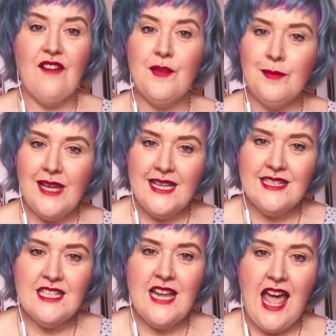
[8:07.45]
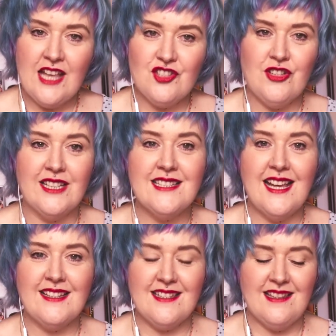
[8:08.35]
and place an asterisk
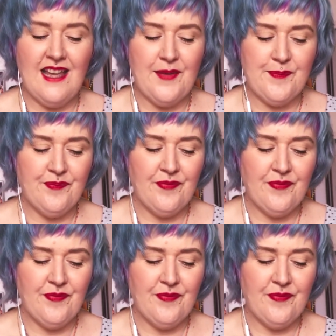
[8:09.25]
next to them.